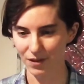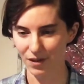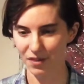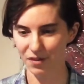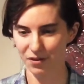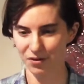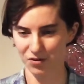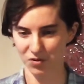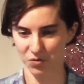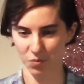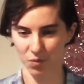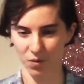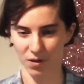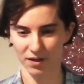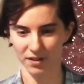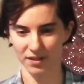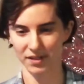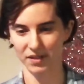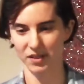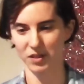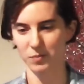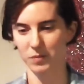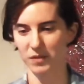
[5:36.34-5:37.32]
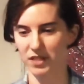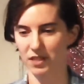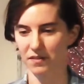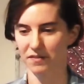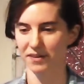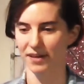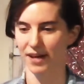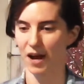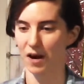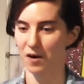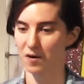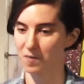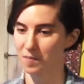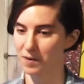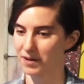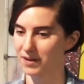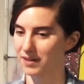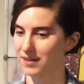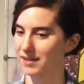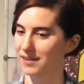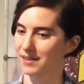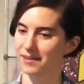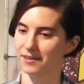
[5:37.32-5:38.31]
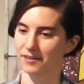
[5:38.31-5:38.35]
There's one specific
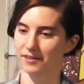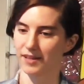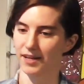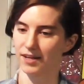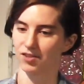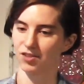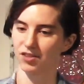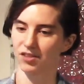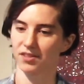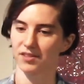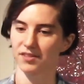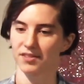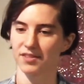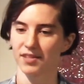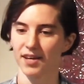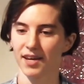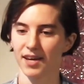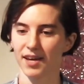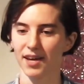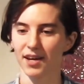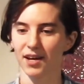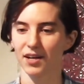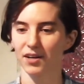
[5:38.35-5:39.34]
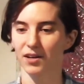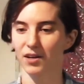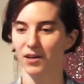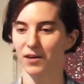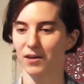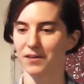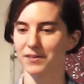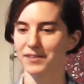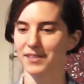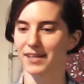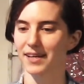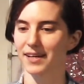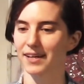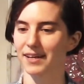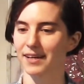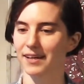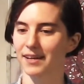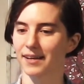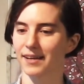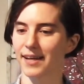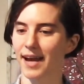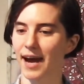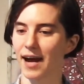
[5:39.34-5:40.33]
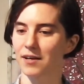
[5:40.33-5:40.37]
Haoma in their legends called
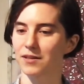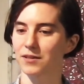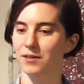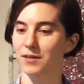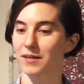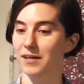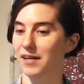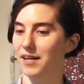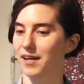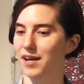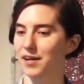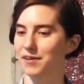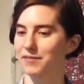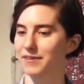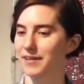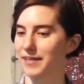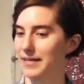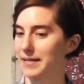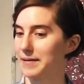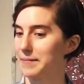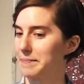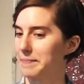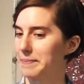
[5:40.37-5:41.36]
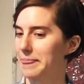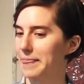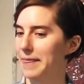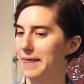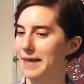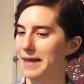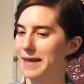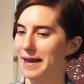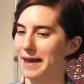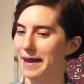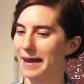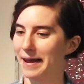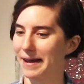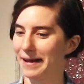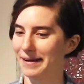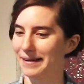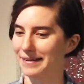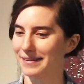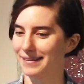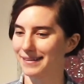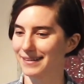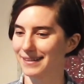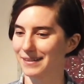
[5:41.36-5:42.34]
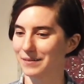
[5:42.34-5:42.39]
Gao
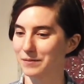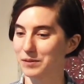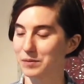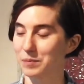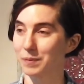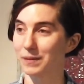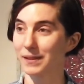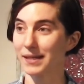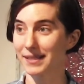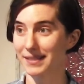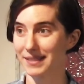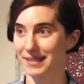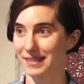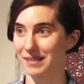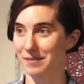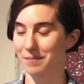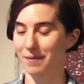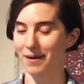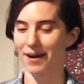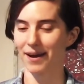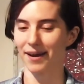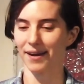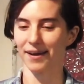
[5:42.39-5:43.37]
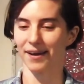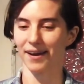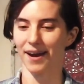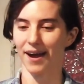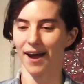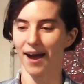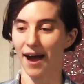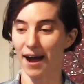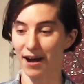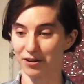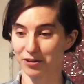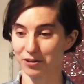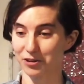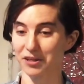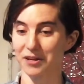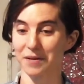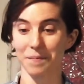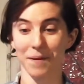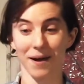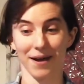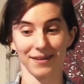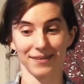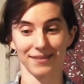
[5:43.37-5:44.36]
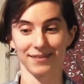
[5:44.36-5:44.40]
and it was planted by Ahura
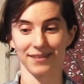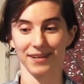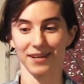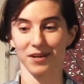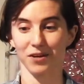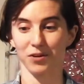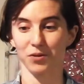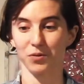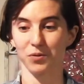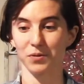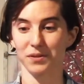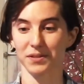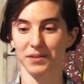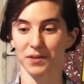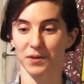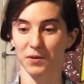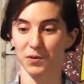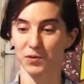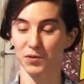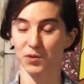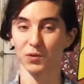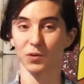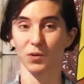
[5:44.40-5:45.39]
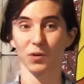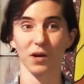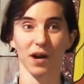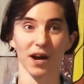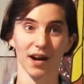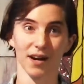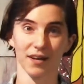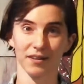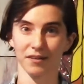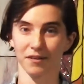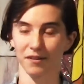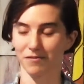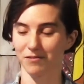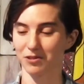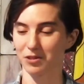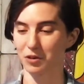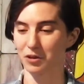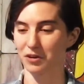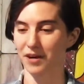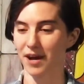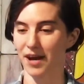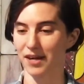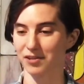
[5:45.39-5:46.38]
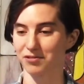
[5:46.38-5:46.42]
Mazda, who is the sole god of
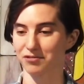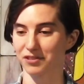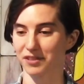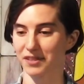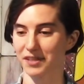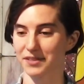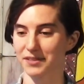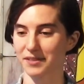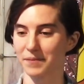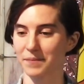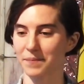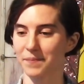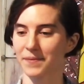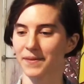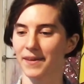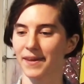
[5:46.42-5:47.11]
Zoroastrianism